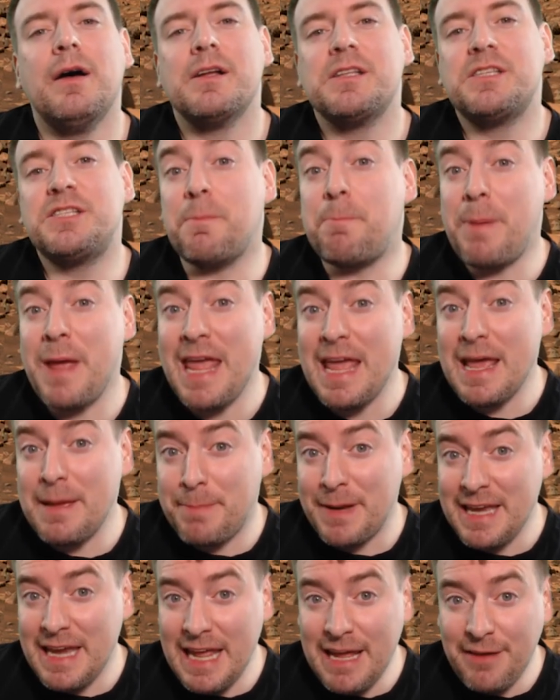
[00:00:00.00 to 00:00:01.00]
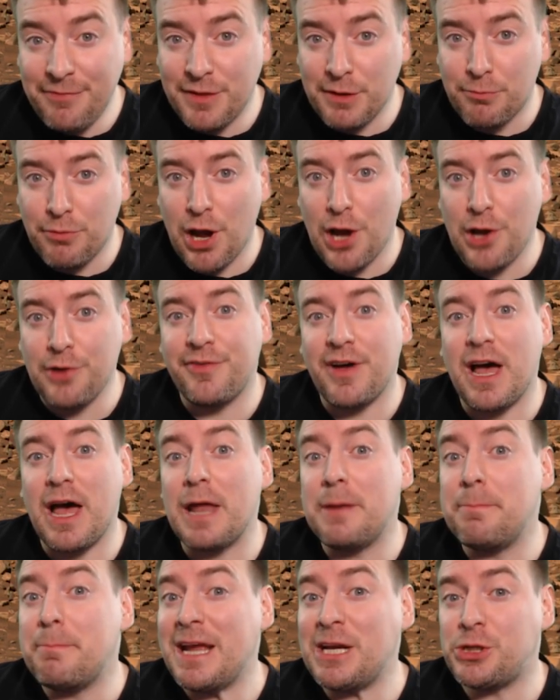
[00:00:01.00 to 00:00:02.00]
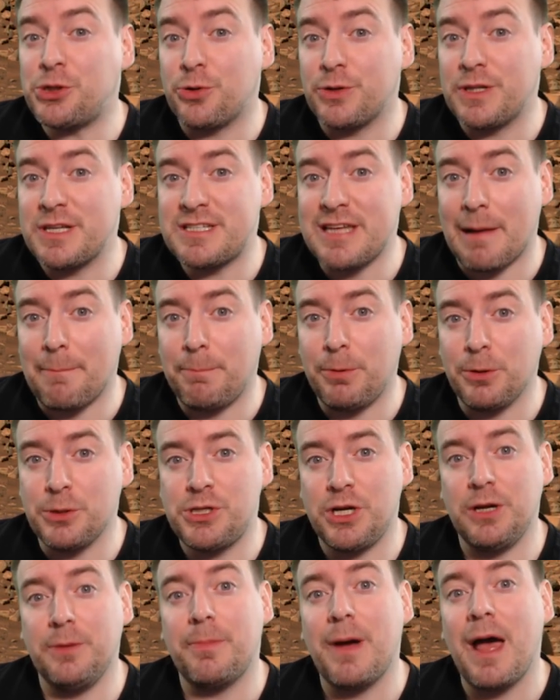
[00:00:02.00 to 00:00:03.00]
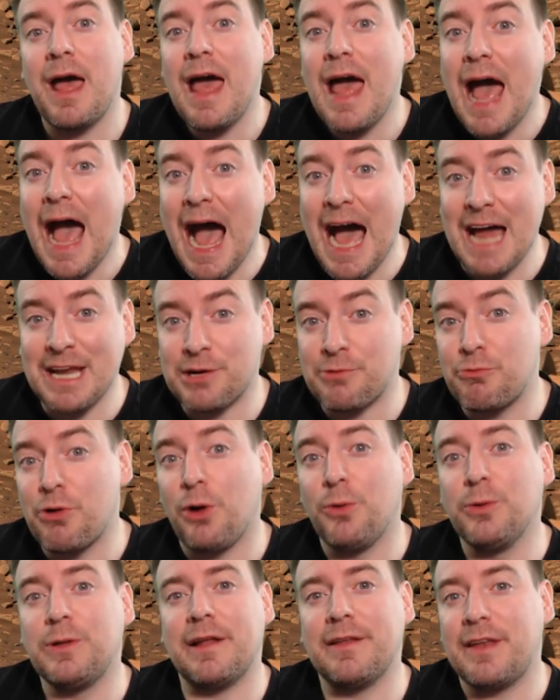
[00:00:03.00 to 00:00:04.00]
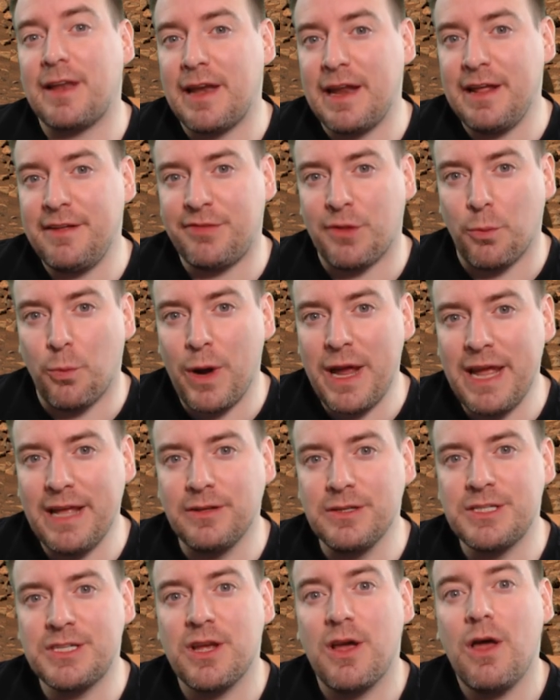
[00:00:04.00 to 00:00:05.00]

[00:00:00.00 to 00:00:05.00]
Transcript: to peer beneath the rover and make sure the sample tube hadn't rolled underneath the wheels